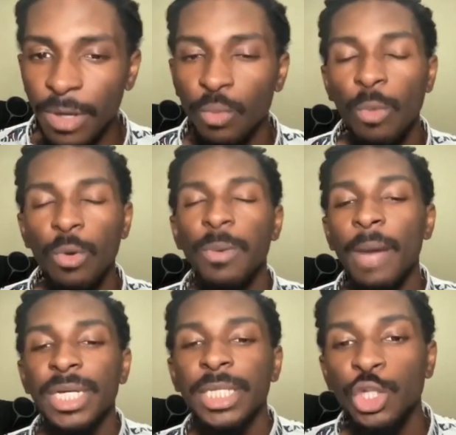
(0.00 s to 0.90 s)
but what we're
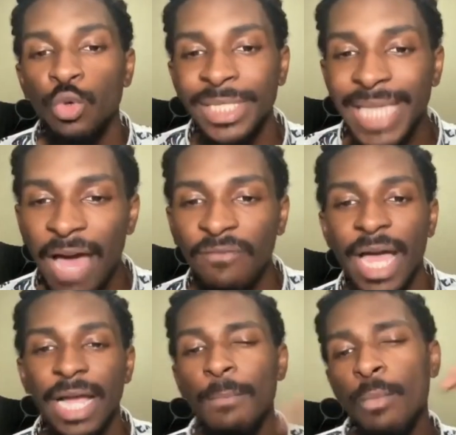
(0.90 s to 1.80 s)
probably going to do is have
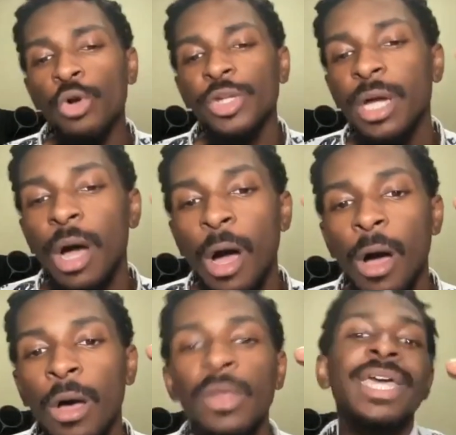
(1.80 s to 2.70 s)
like a morning
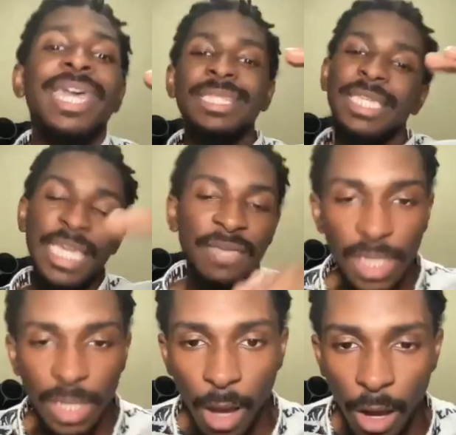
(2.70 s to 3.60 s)
call and an
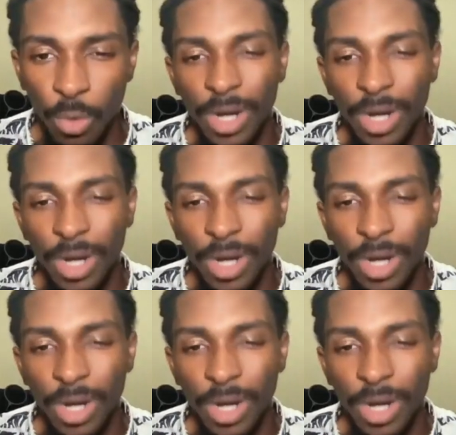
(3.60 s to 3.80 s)
evening call.